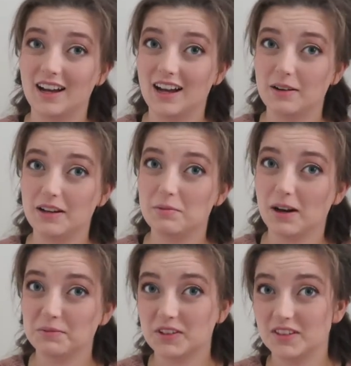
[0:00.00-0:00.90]
I did
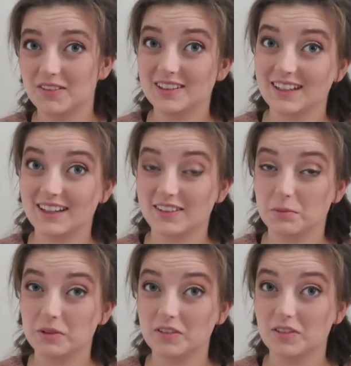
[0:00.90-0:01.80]
promise you in the last
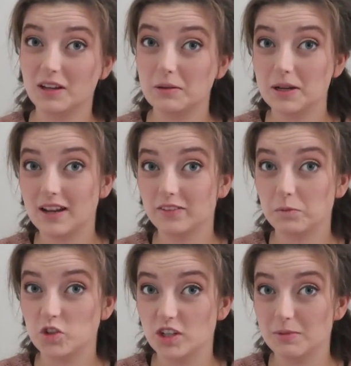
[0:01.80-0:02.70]
episode that we'd have
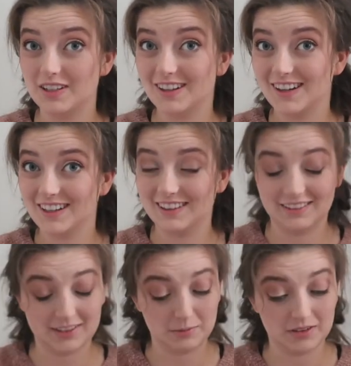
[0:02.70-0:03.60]
some sheepy talk
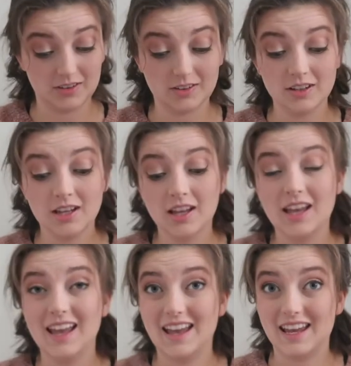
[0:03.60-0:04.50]
this episode,
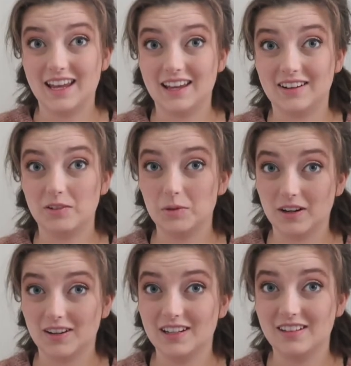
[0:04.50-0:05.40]
and we
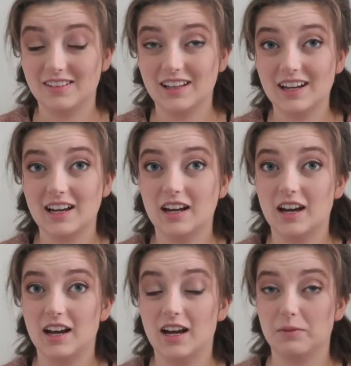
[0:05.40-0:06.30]
are going to do that.
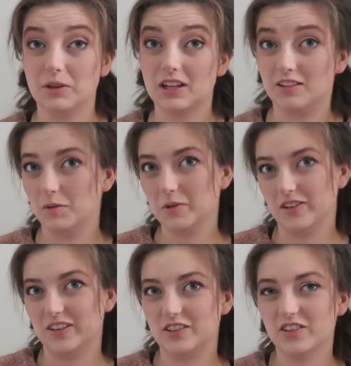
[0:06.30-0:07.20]
I'm going to do a
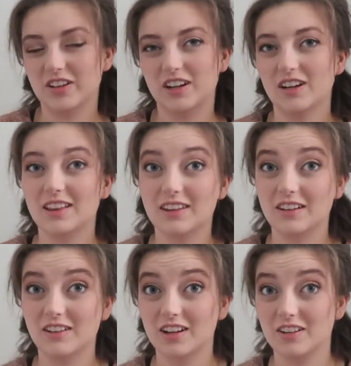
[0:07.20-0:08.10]
brief intro here, and then
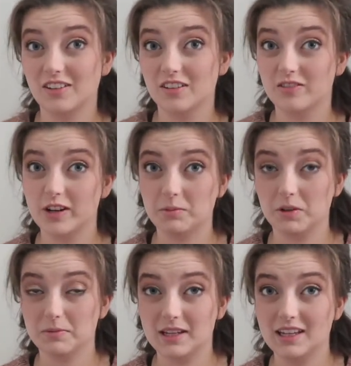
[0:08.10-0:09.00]
you're going to go to the farm
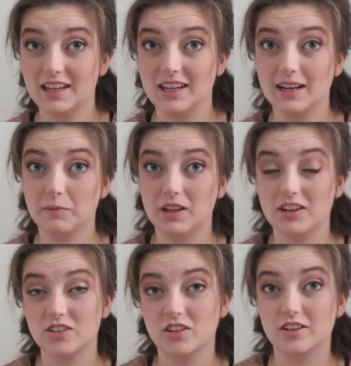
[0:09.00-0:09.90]
with me, and I'm going
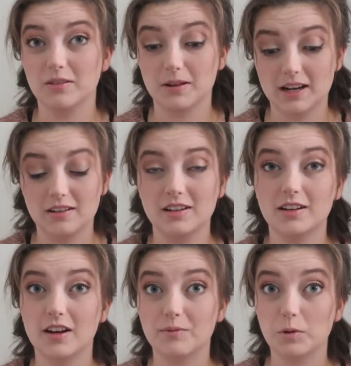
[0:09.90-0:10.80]
to show you around
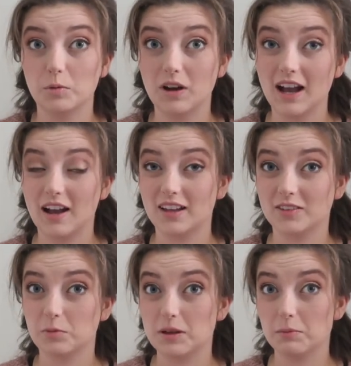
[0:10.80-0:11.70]

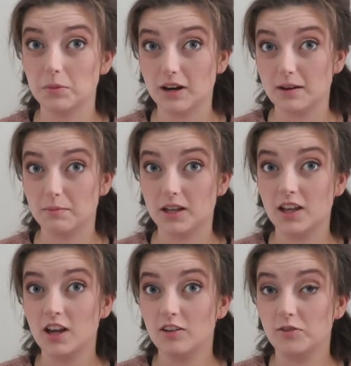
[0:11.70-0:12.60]
as we prep
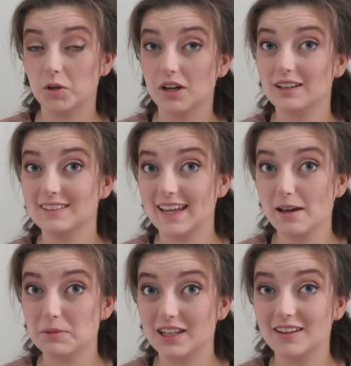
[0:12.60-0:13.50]
for
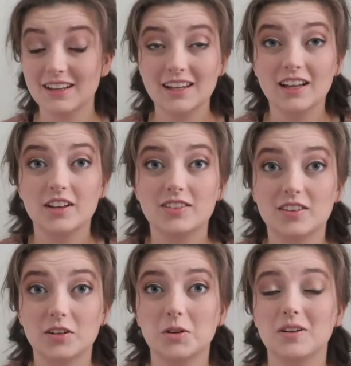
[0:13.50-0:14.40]
lambing.
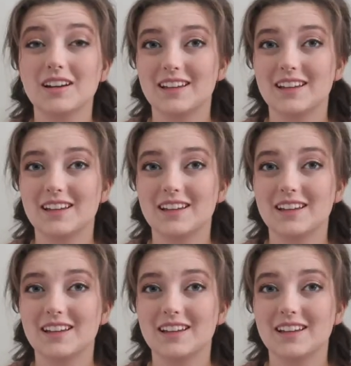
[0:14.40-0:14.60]
So